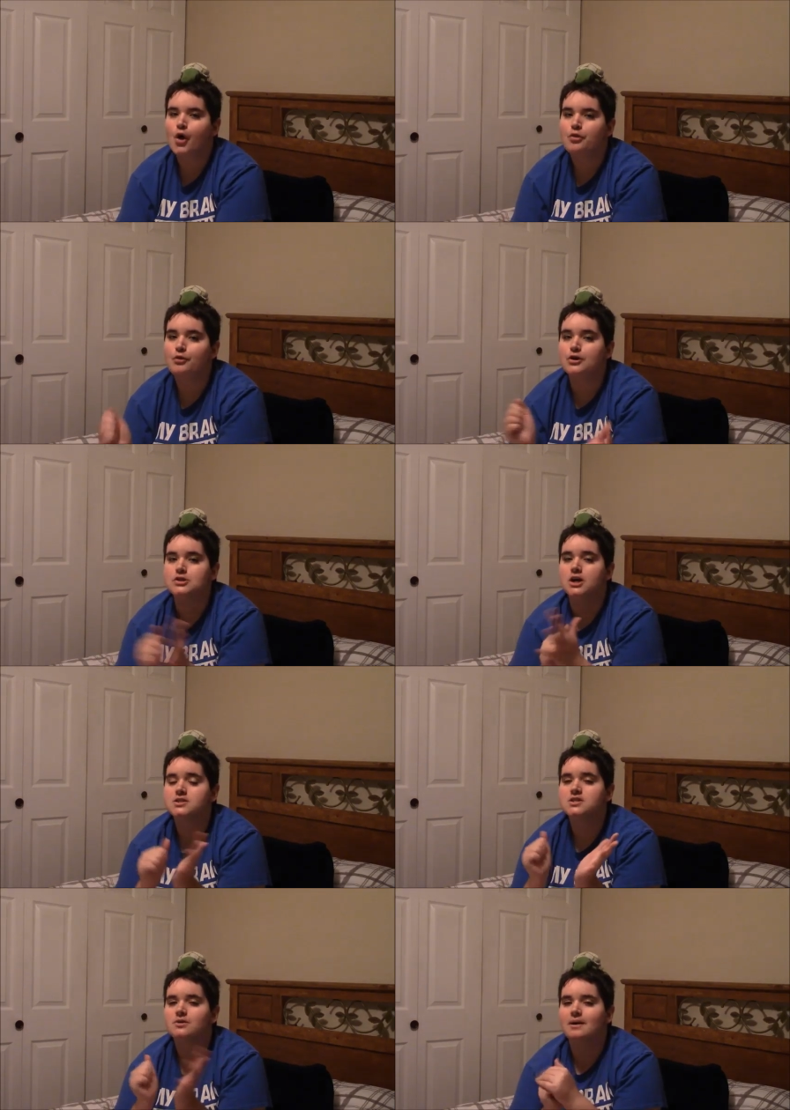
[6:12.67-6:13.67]
There's
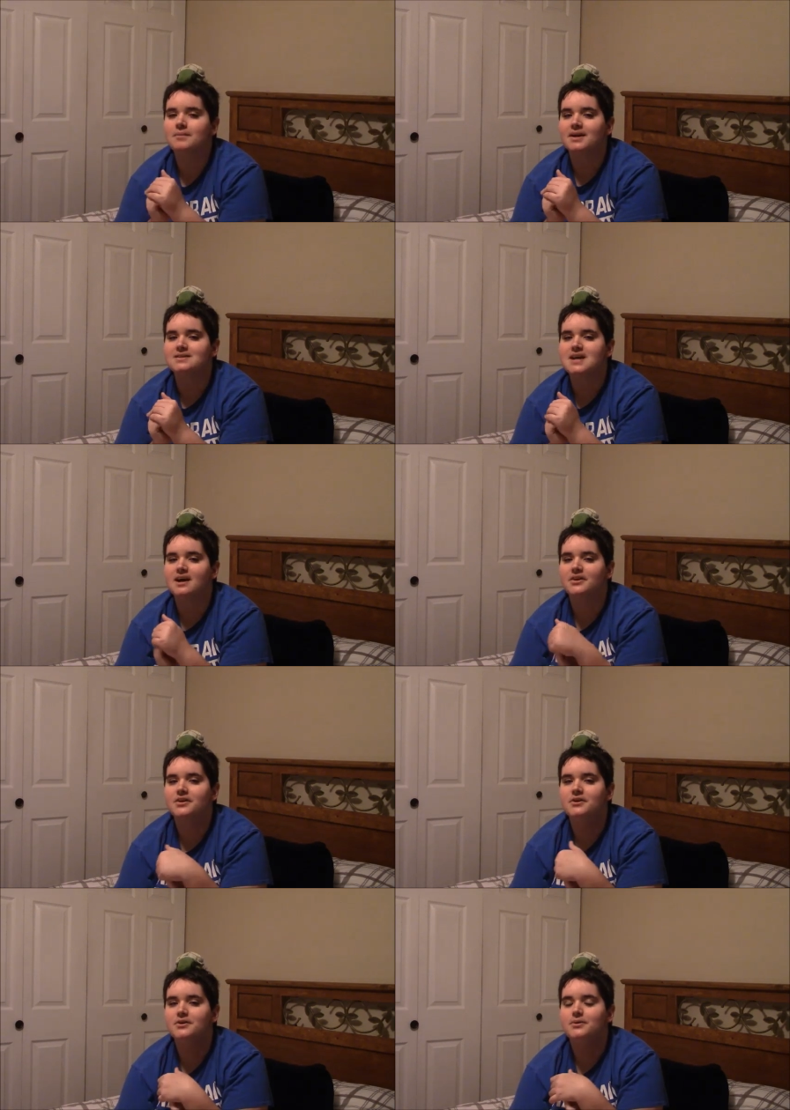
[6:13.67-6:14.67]
also, I'm going to tell
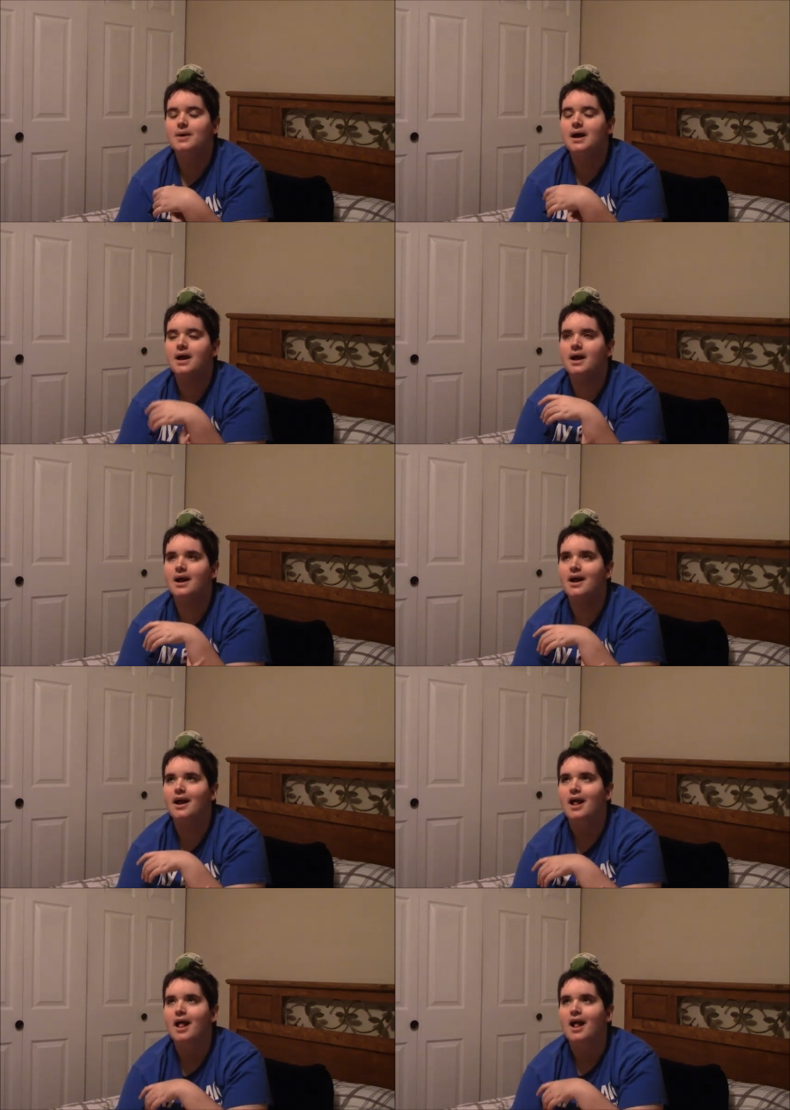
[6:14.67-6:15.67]
you,
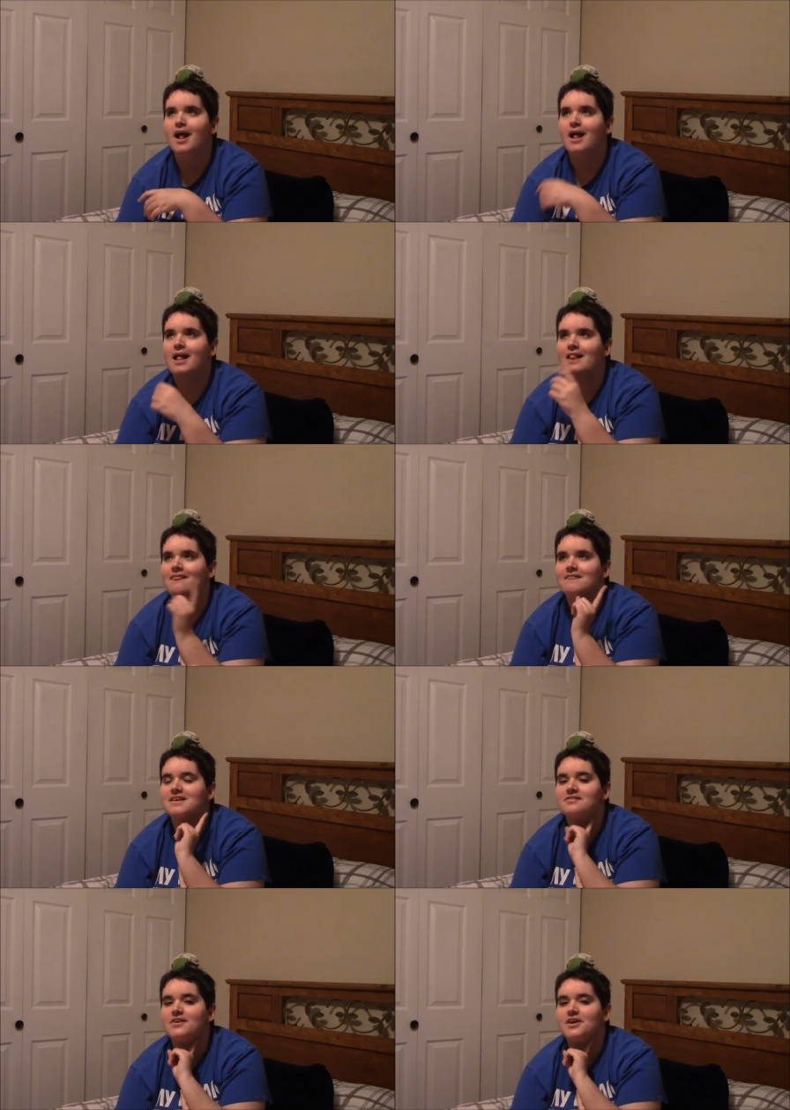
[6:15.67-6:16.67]

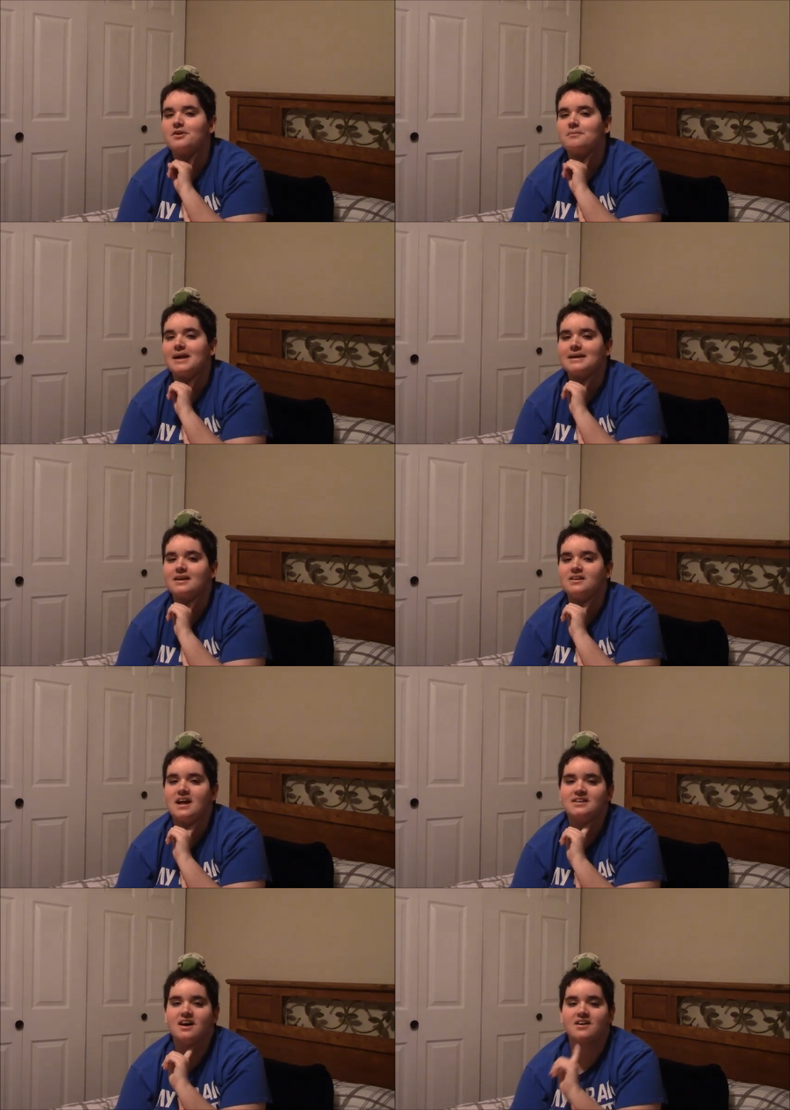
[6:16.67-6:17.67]
this video might get a
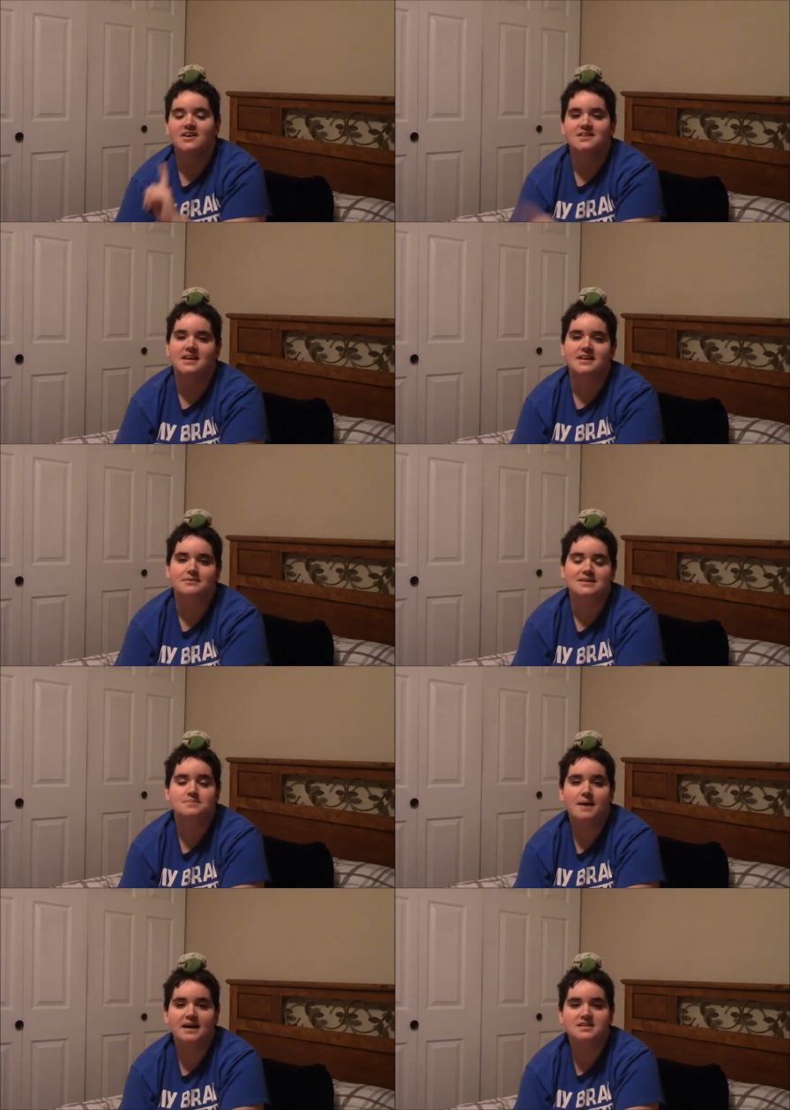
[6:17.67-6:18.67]
lot longer than you
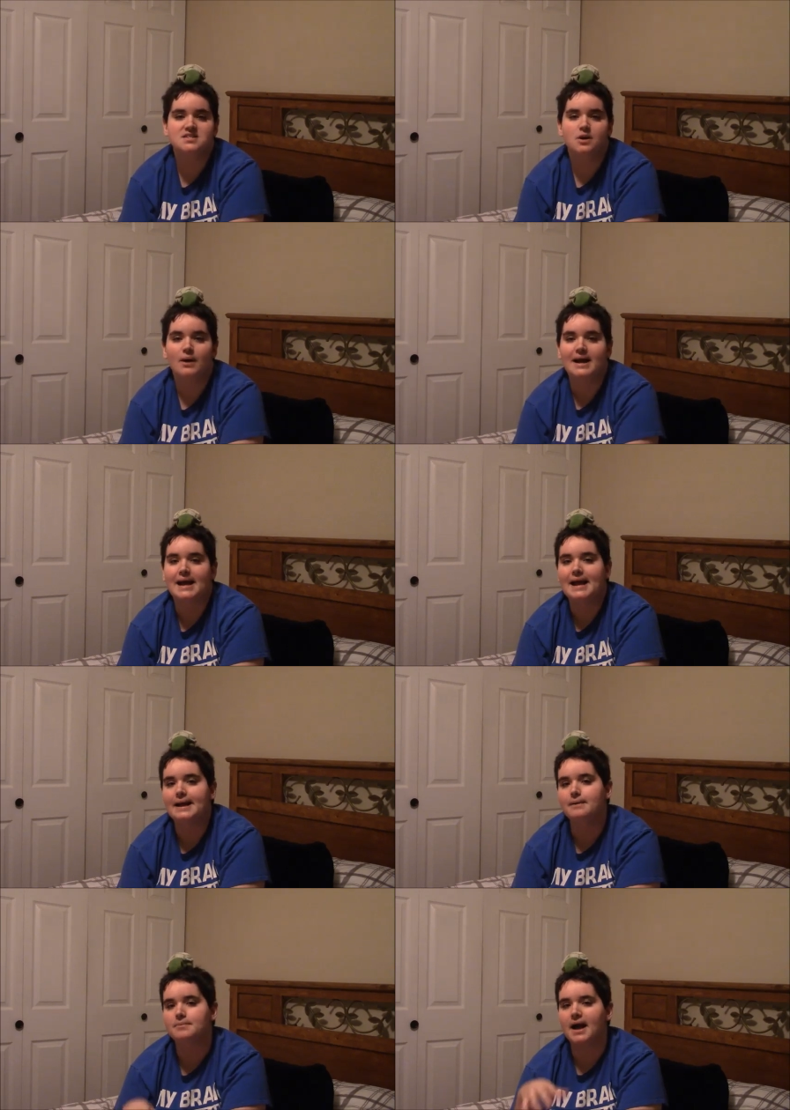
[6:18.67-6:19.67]
expect, so I
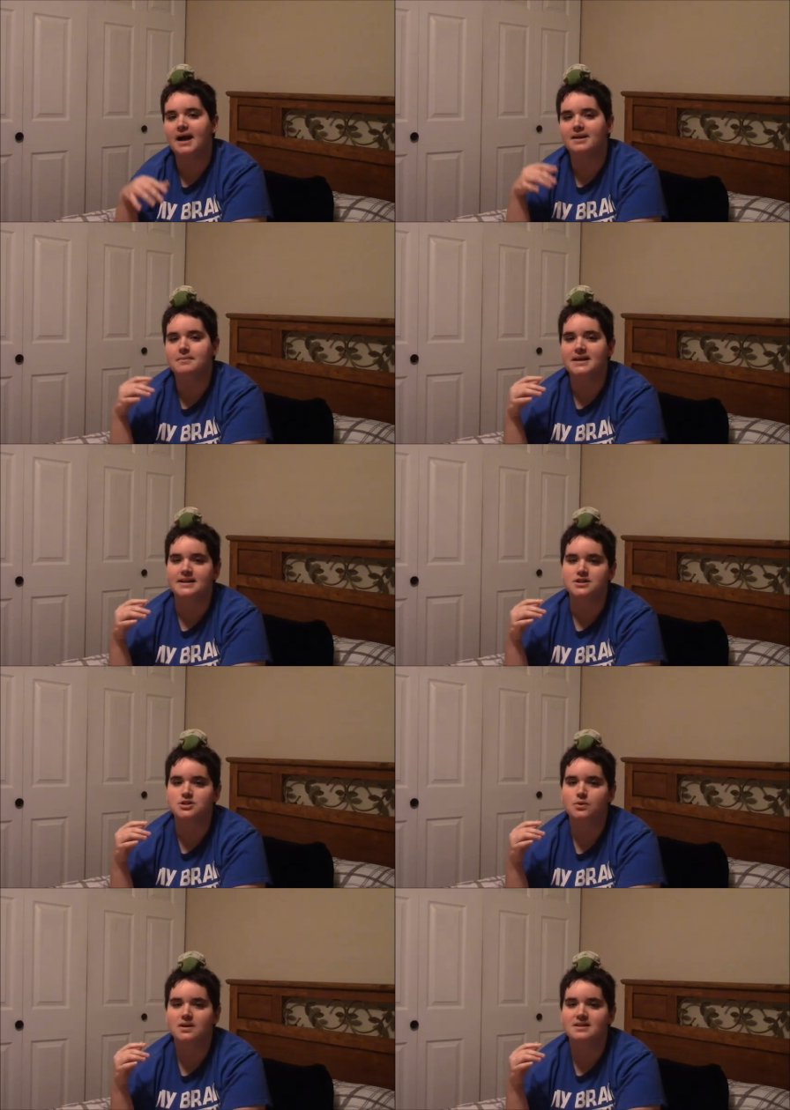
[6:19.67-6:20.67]
am kind of making
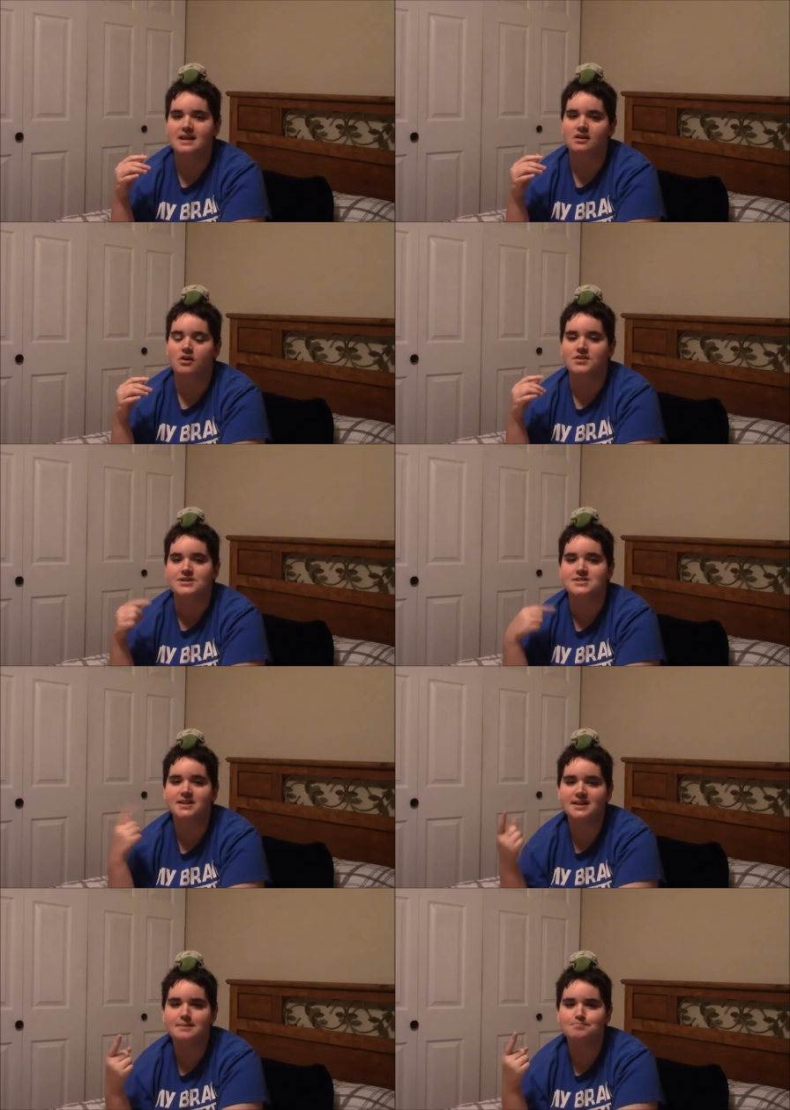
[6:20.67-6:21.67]
sure that all these
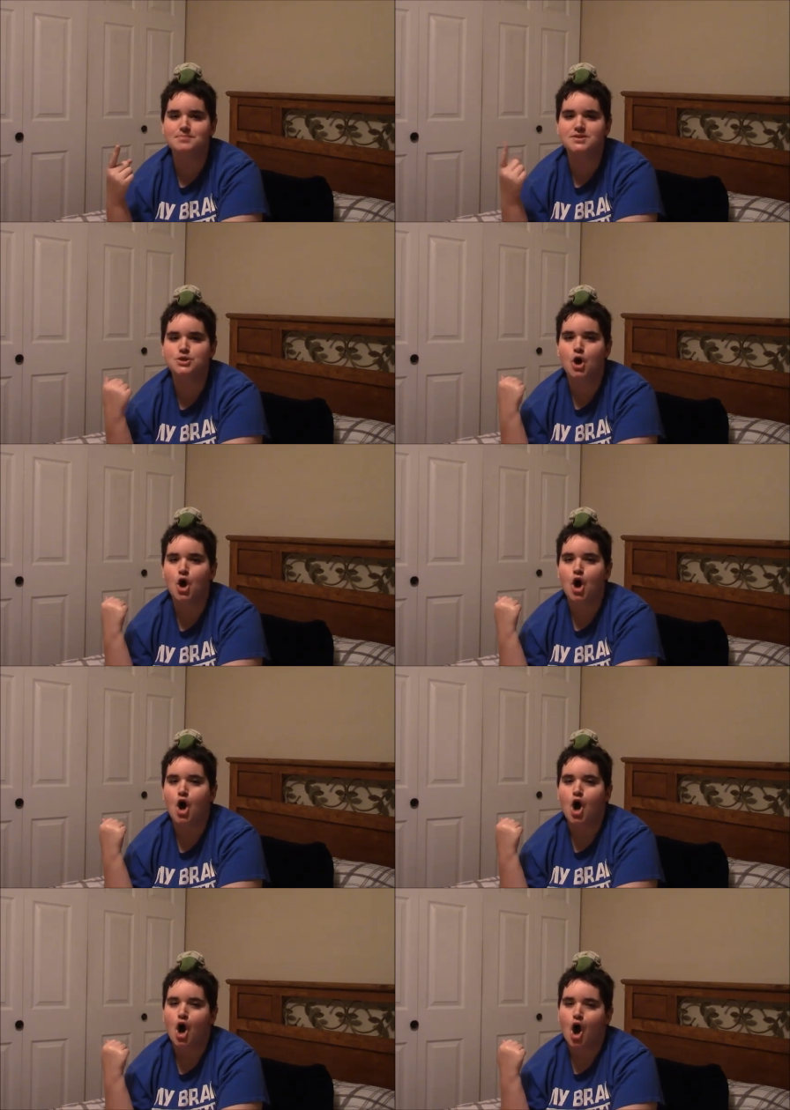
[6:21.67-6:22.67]
clips
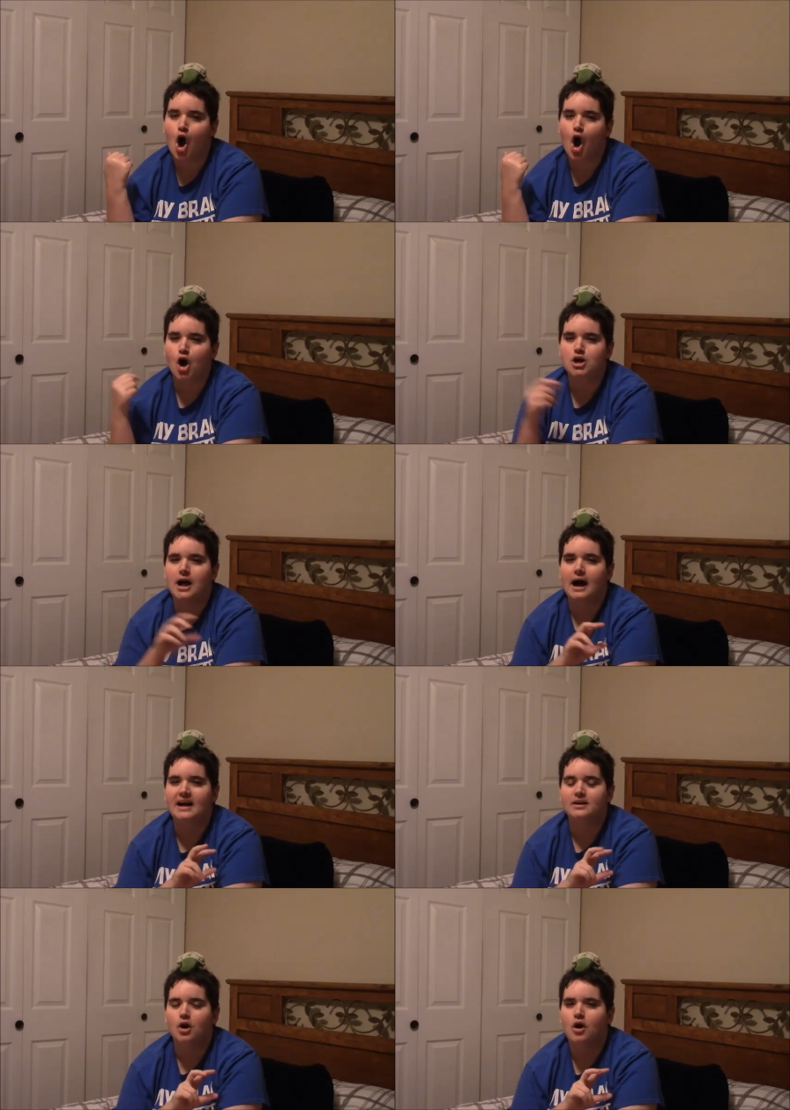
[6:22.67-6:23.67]
are not